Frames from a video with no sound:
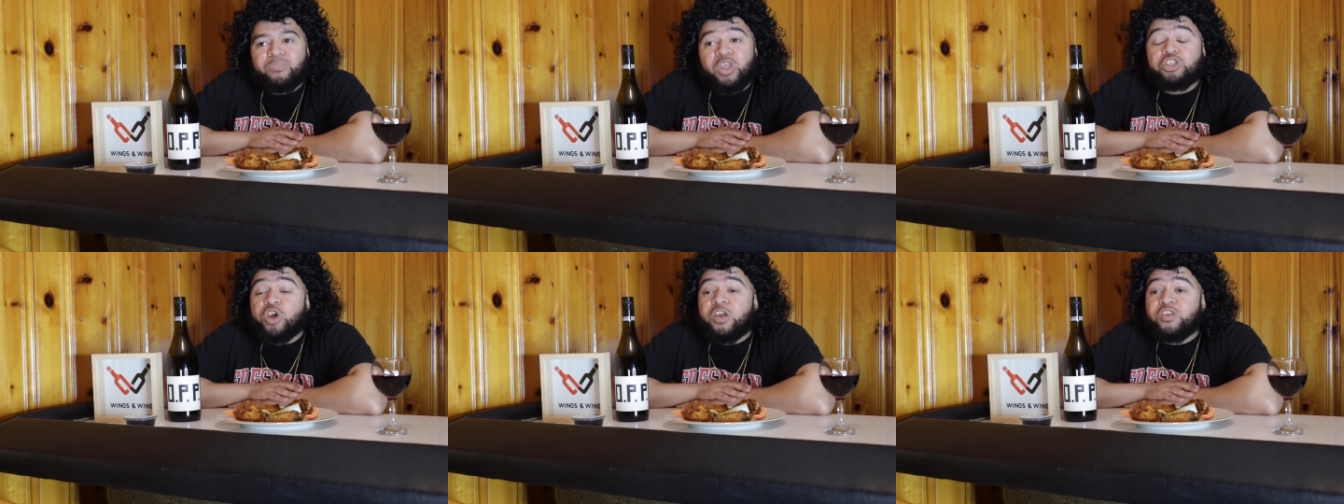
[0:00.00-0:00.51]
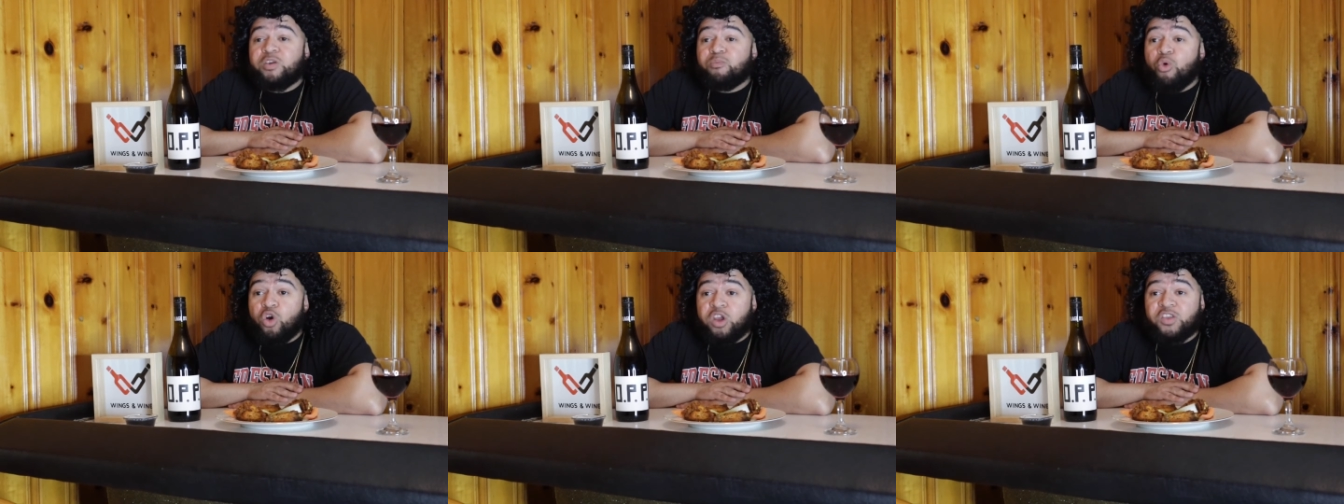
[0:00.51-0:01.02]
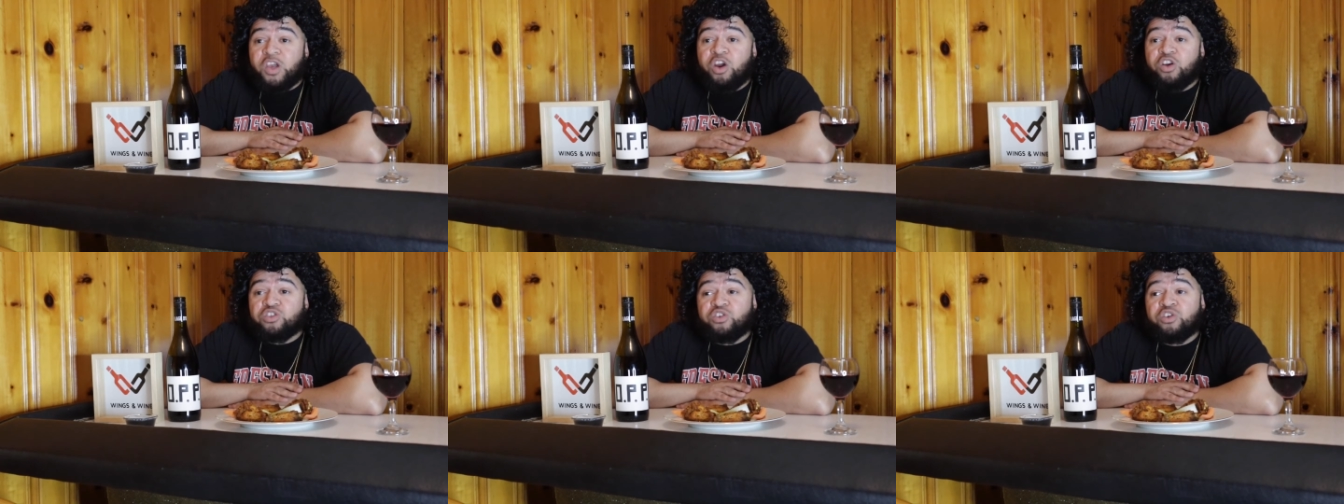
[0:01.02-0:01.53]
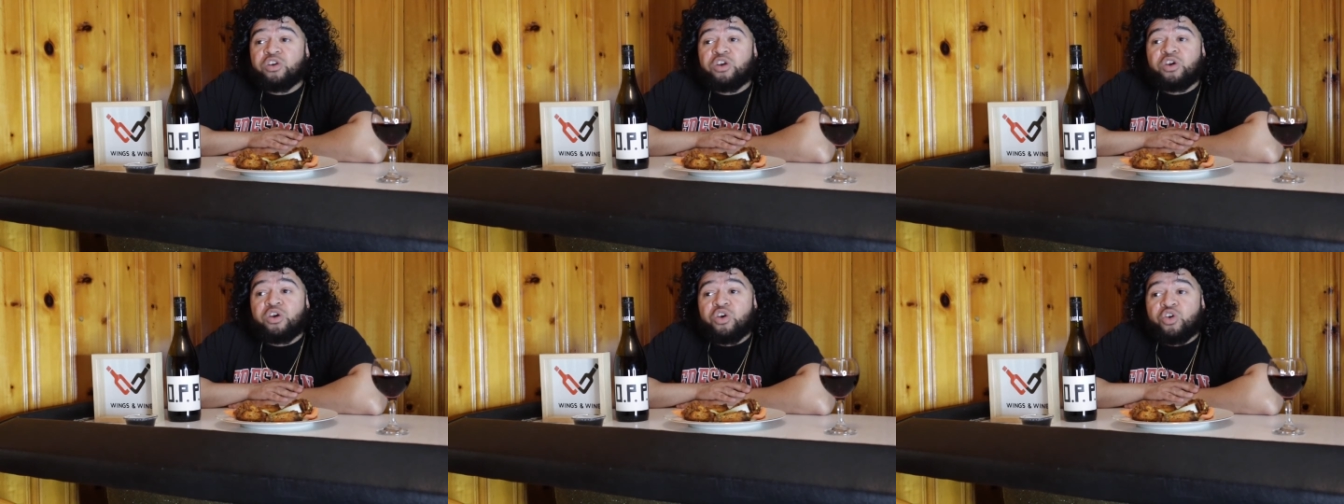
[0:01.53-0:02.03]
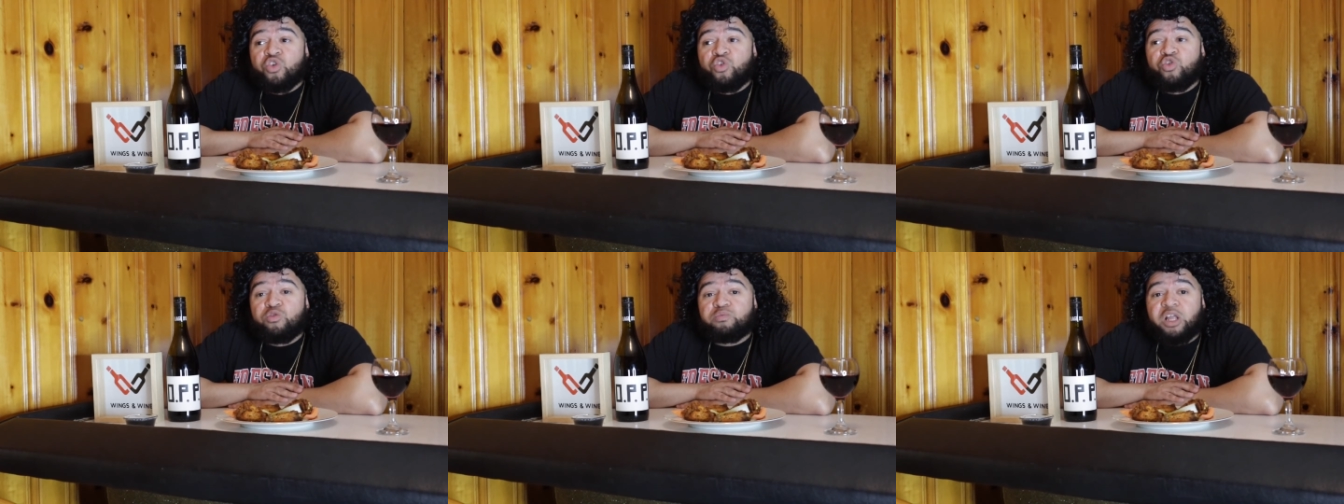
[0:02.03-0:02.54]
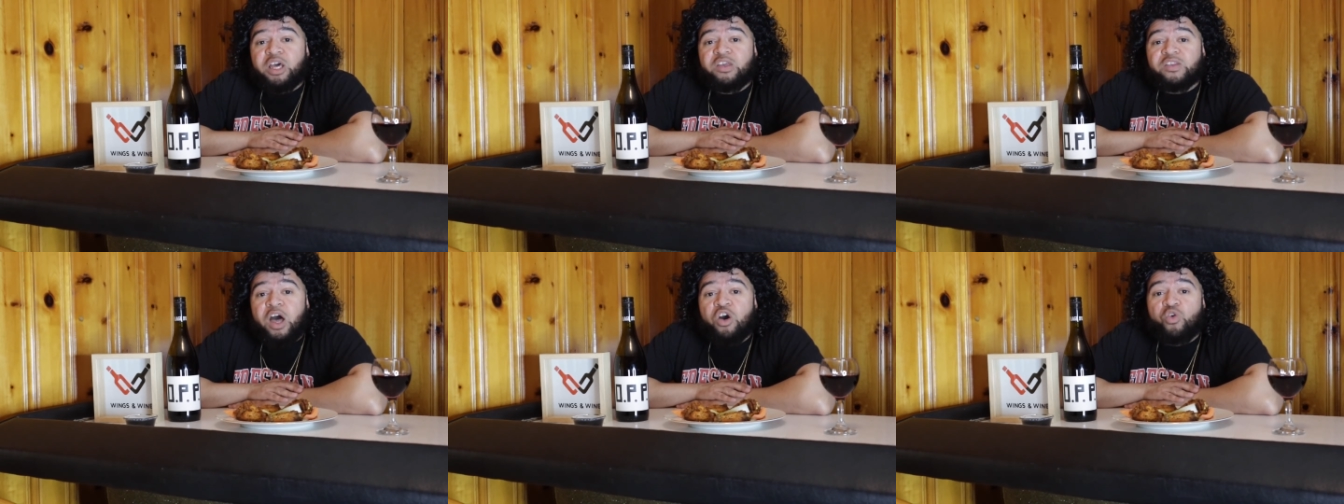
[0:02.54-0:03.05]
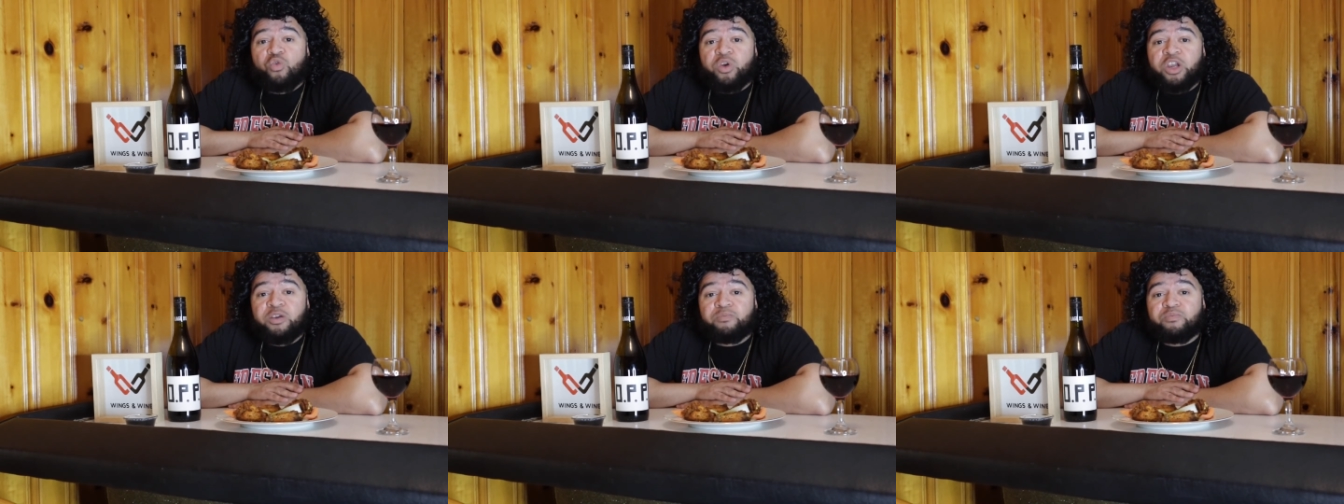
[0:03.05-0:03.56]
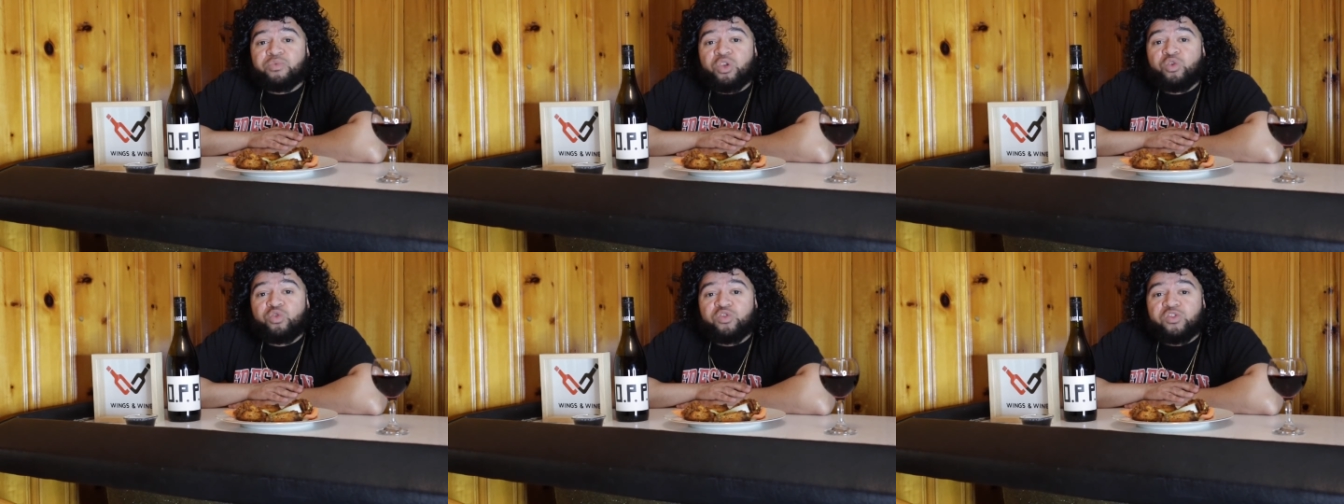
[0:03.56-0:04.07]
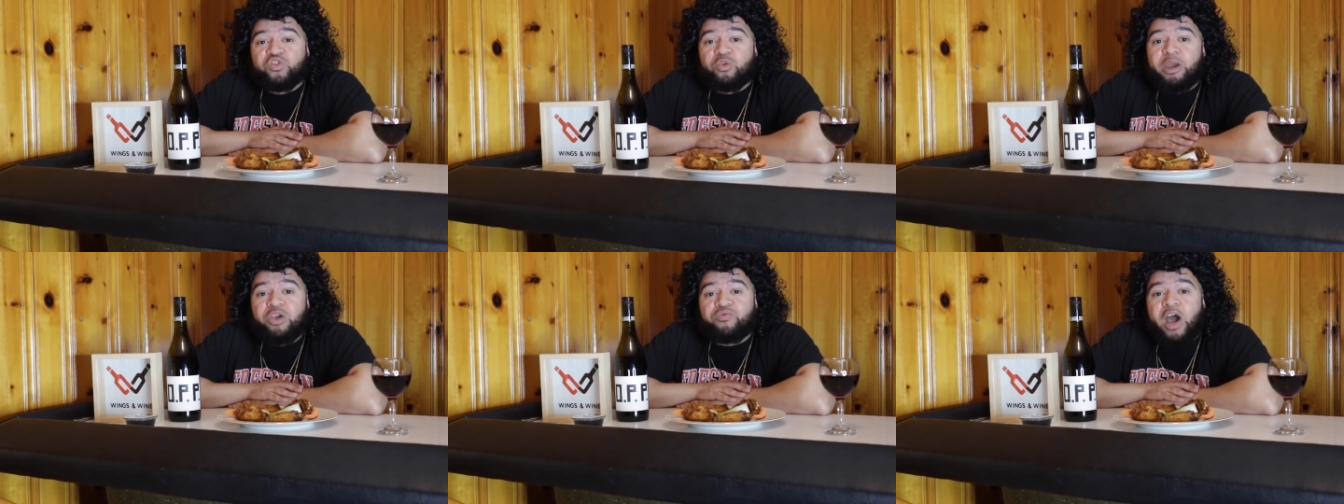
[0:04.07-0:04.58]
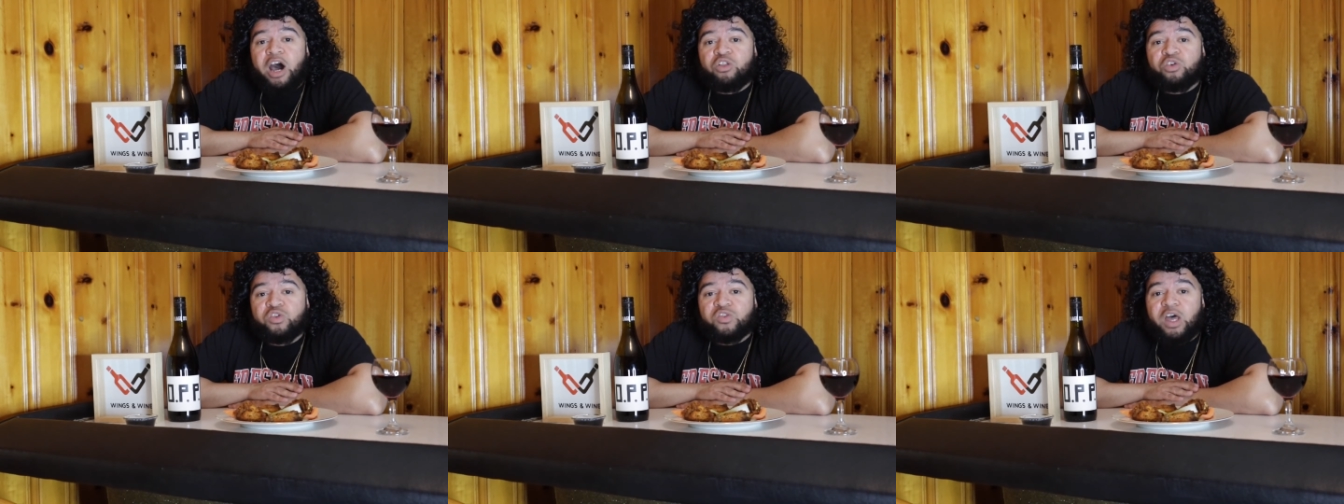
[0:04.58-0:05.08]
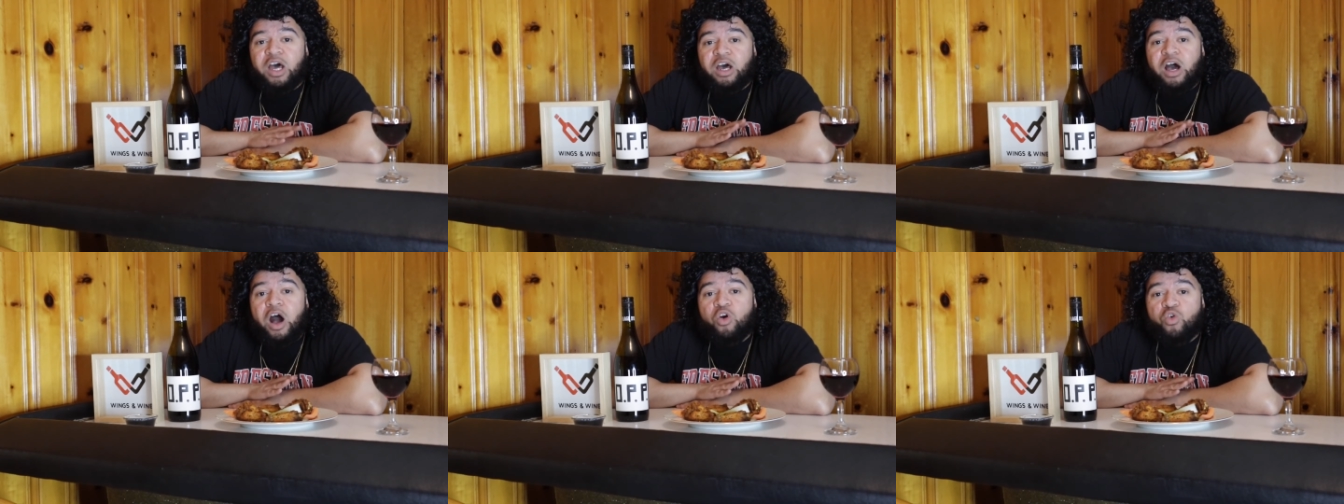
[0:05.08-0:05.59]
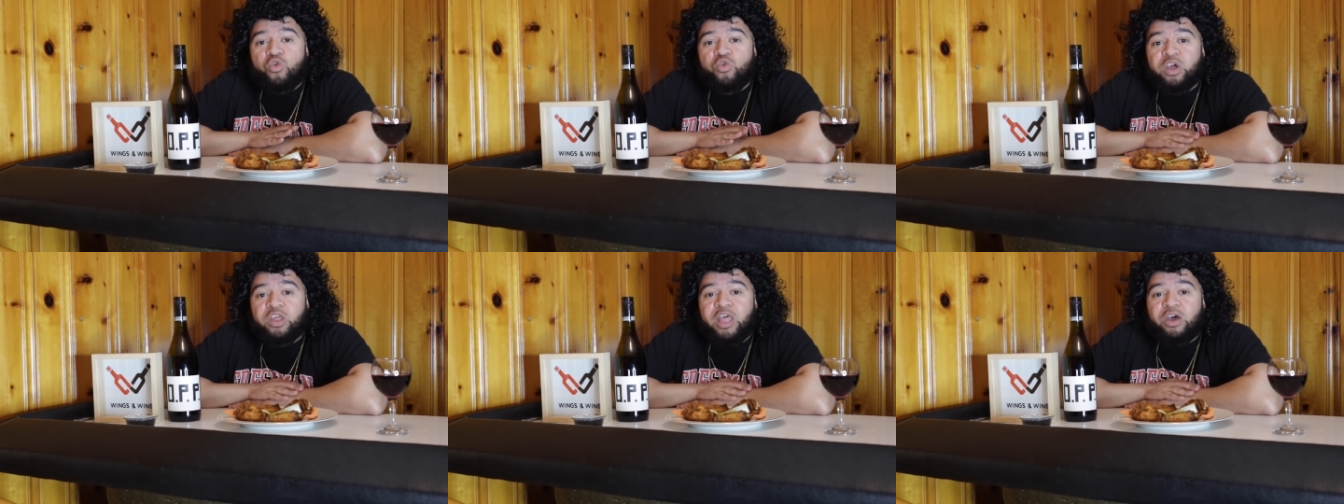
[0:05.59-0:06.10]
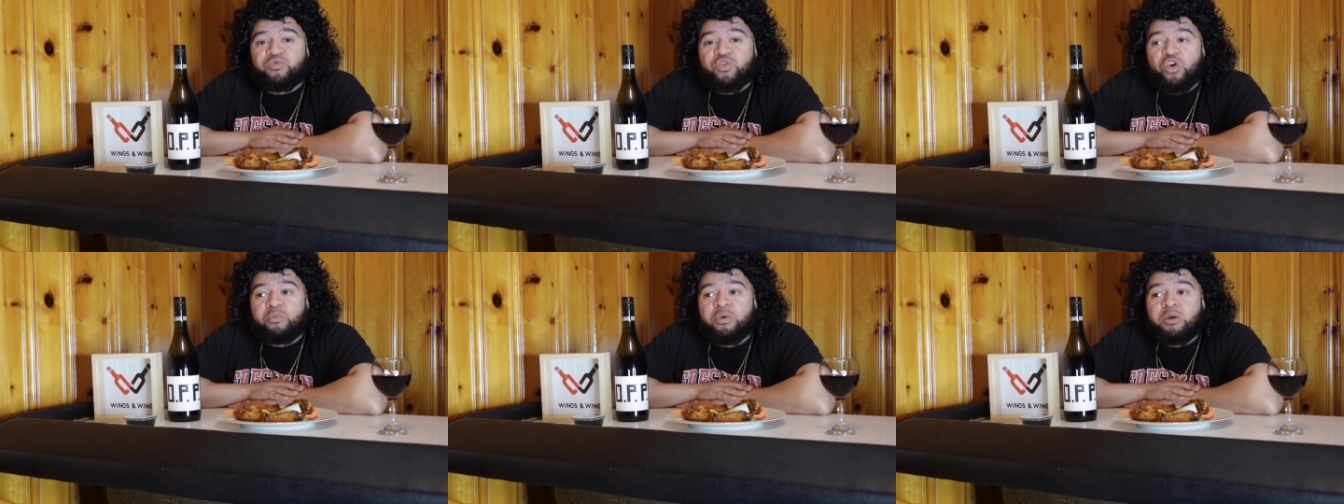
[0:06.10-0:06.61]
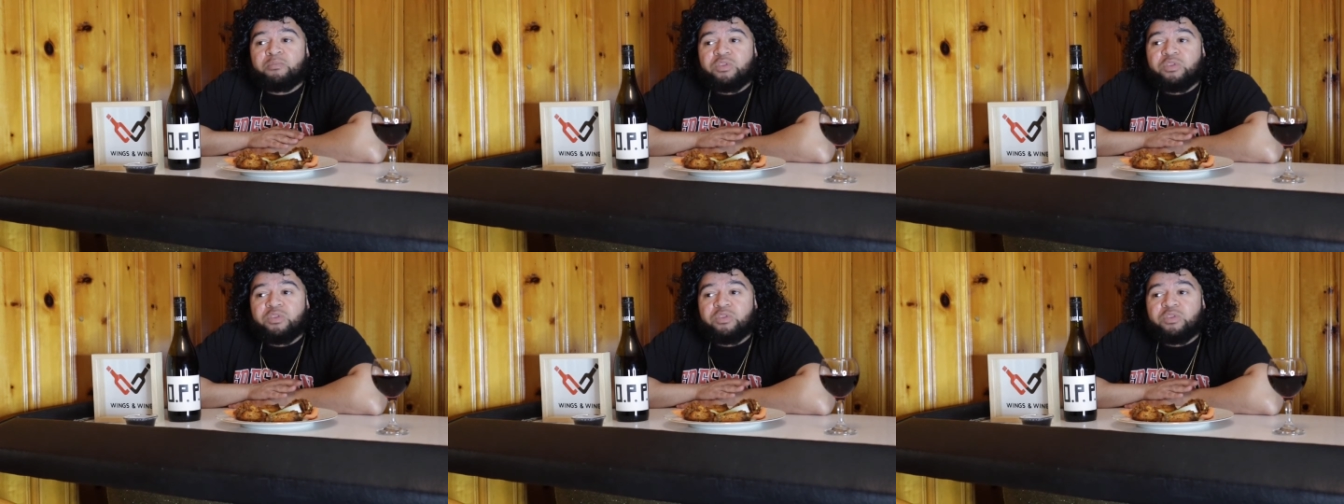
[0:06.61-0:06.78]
Tracy Morgan's character, who plays Uncle Ring, who's Jermaine Fowler's uncle in that film,